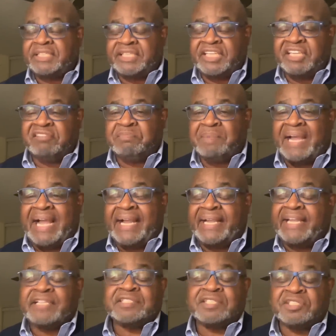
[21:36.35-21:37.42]
to give back
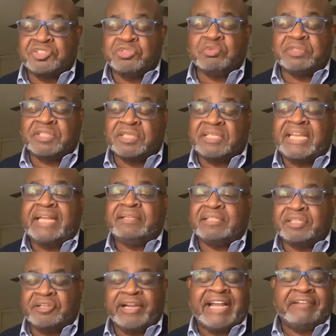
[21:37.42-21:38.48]
has to do with the debt that they're